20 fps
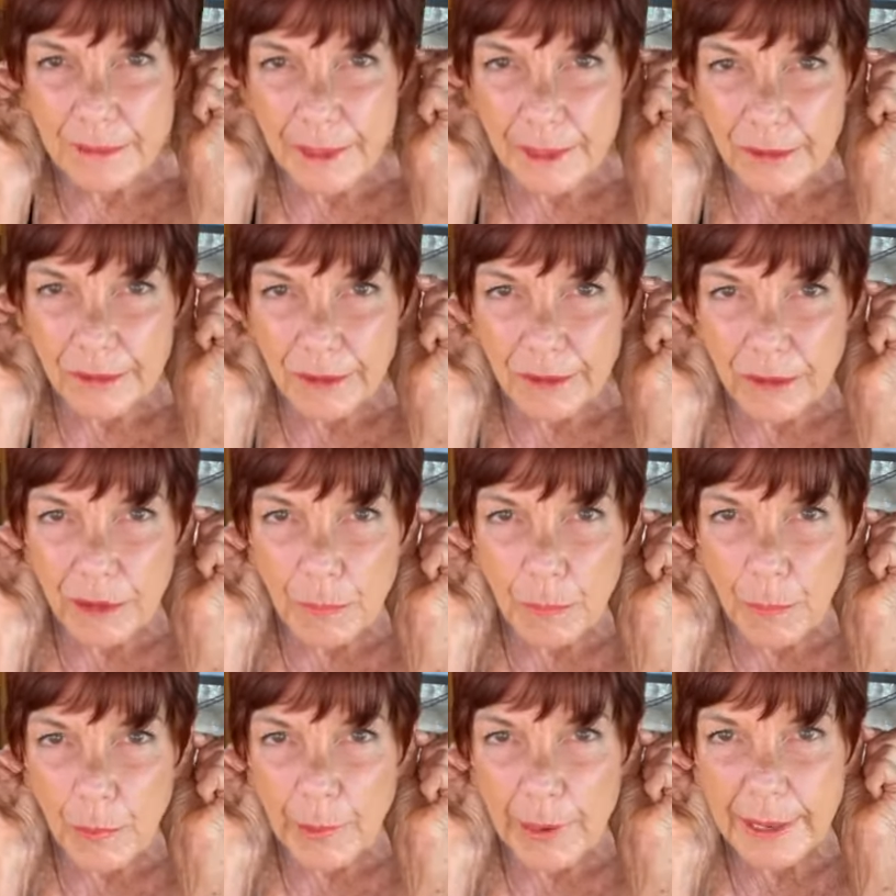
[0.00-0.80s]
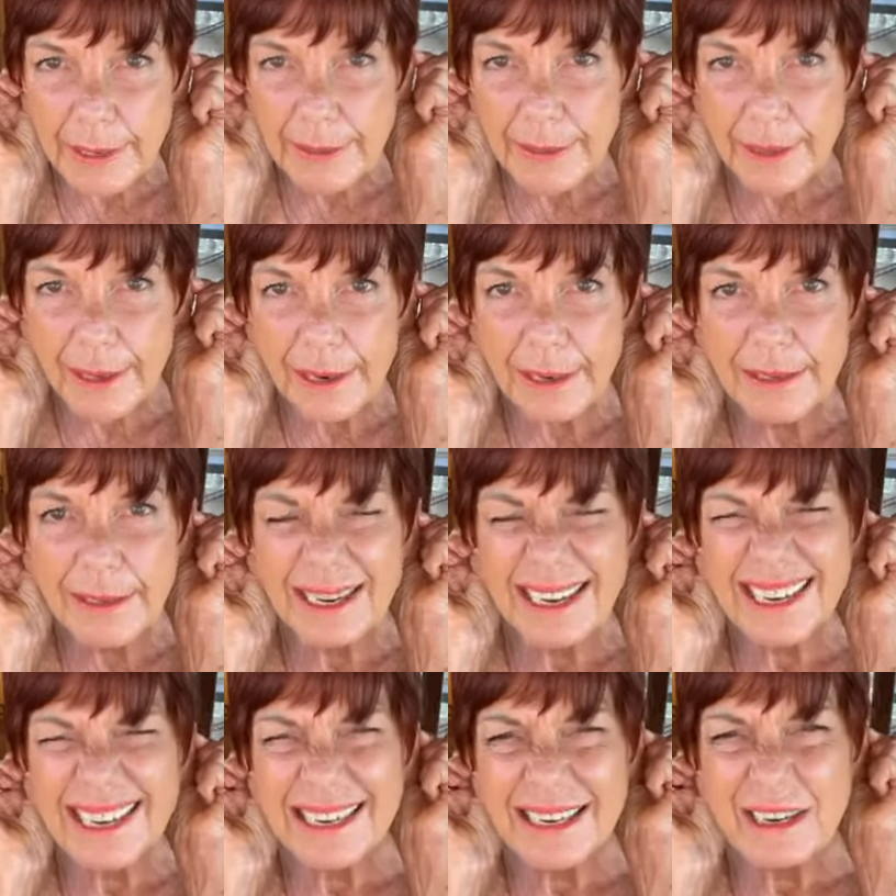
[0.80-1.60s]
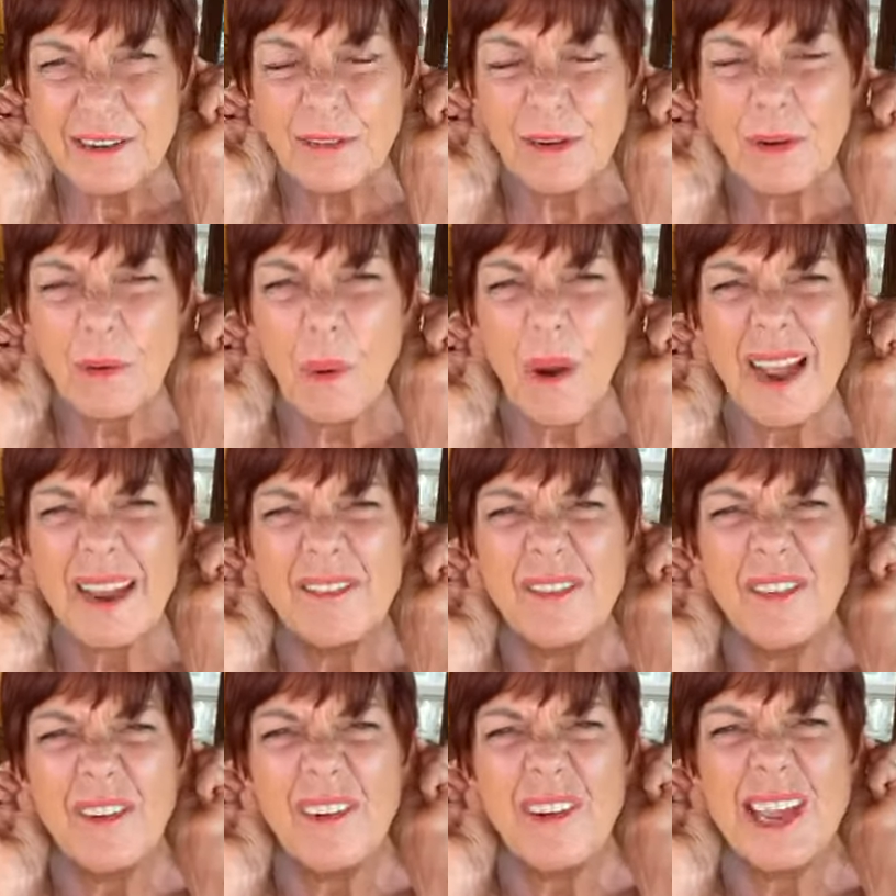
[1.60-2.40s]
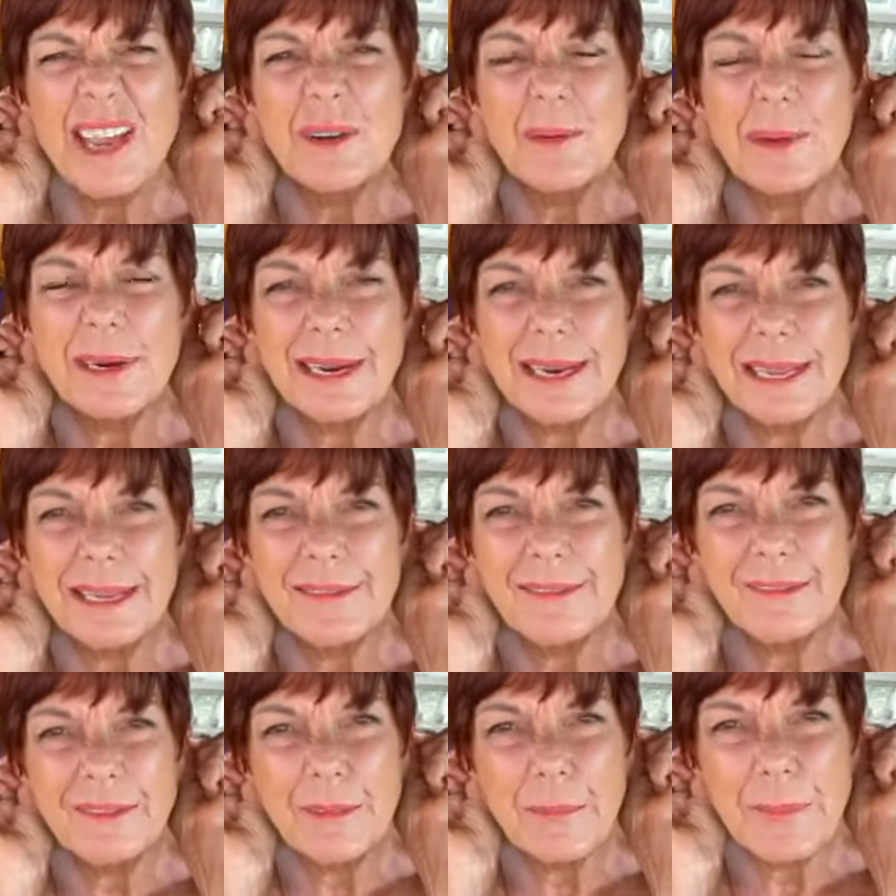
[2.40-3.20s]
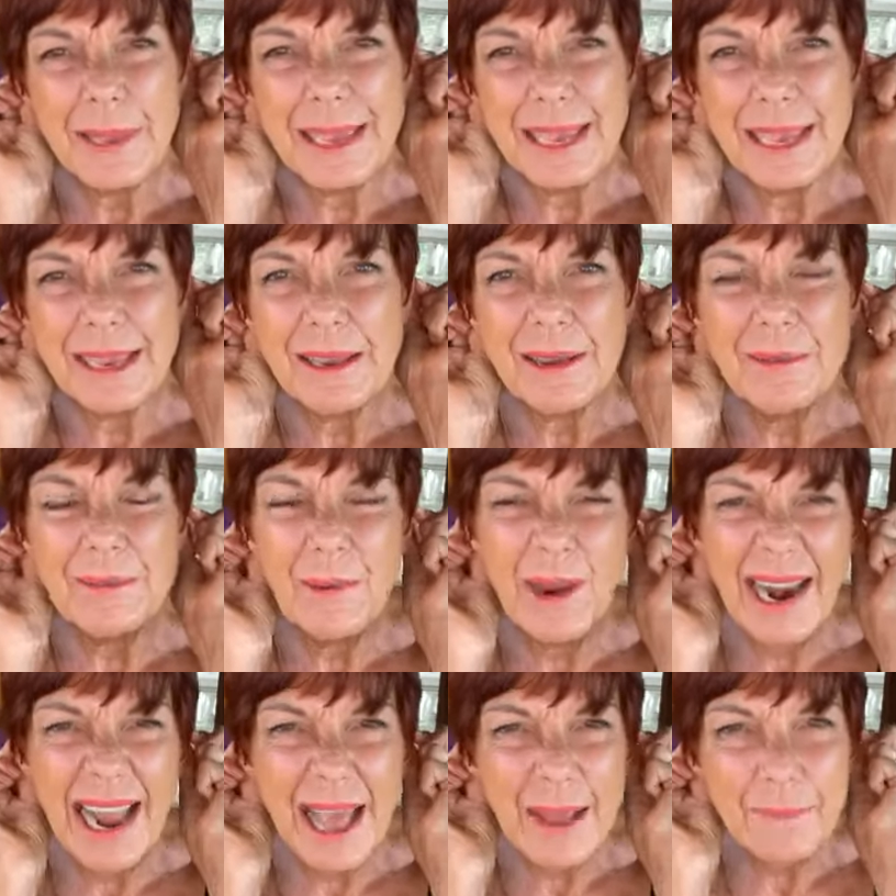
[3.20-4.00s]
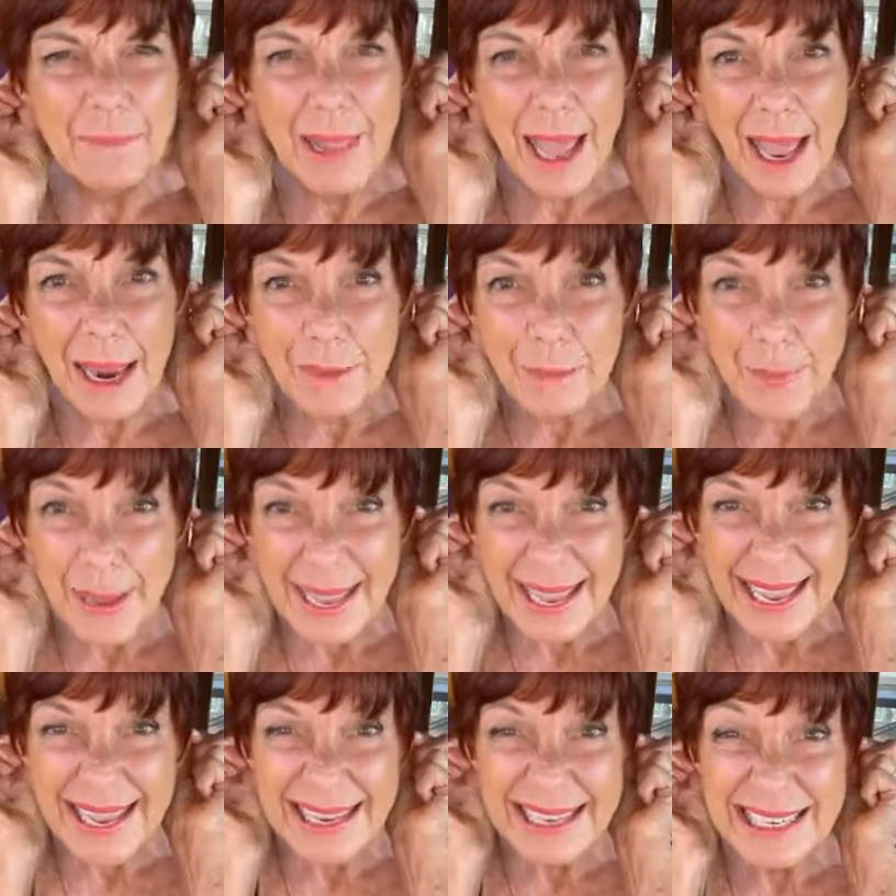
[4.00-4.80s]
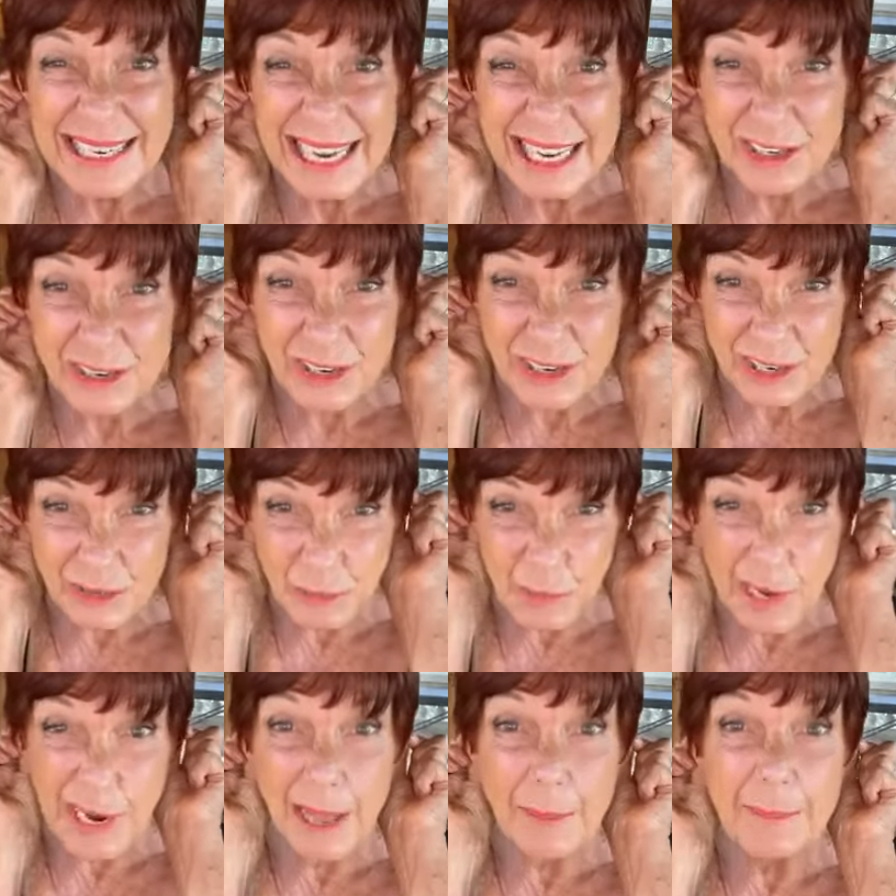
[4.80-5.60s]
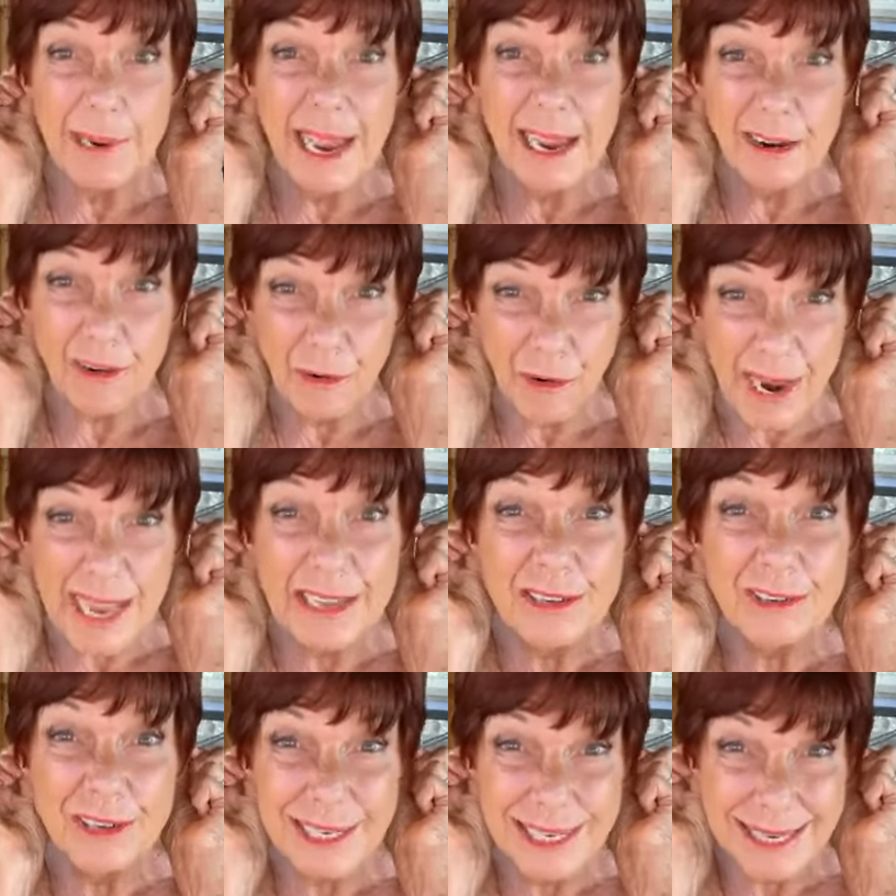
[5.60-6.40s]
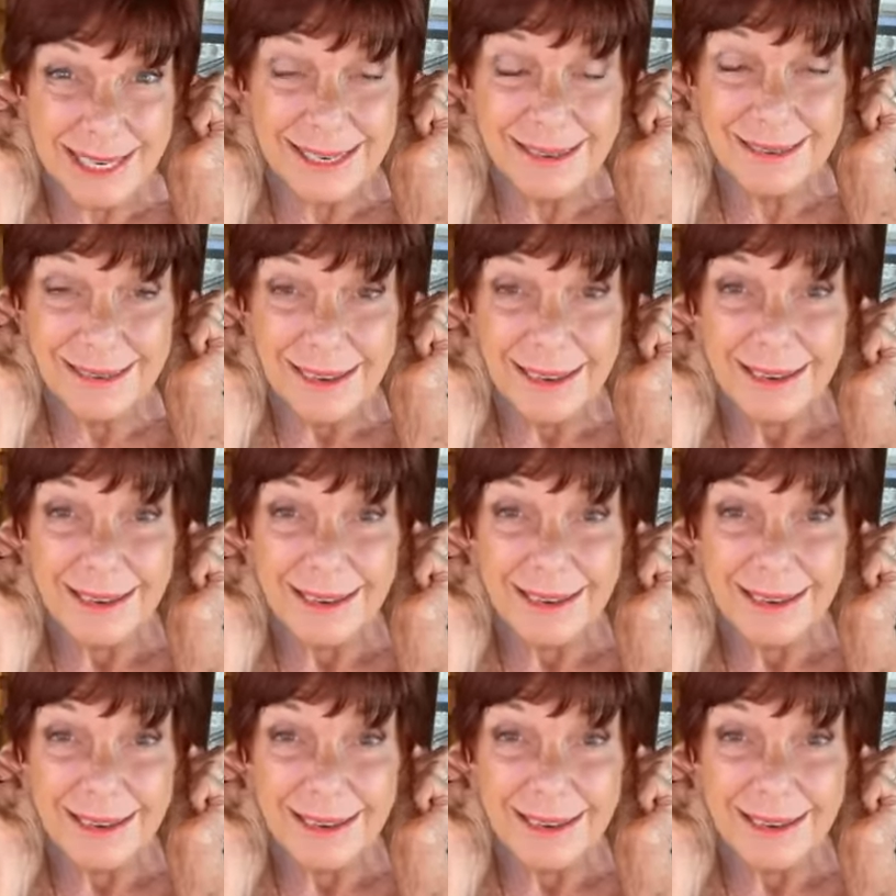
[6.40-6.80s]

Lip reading: This is a point that quite frequently for me, when I'm not paying attention, when I'm not grounded,